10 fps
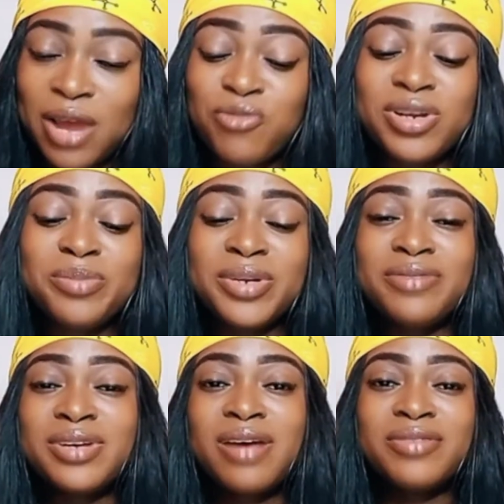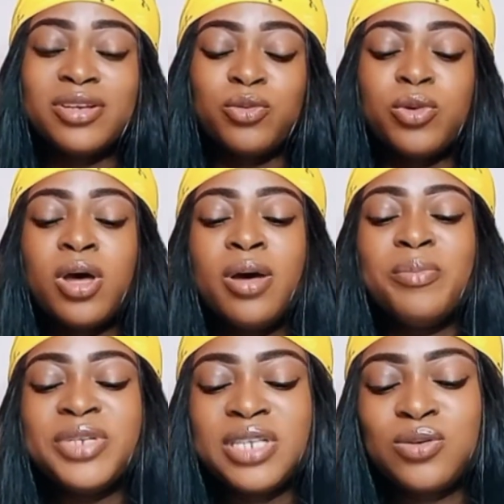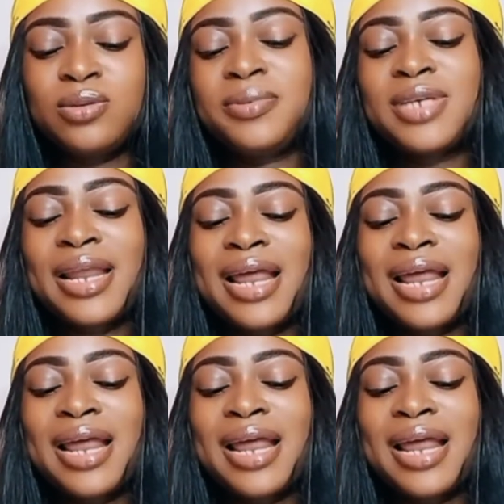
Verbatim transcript: I really believe in having a business website,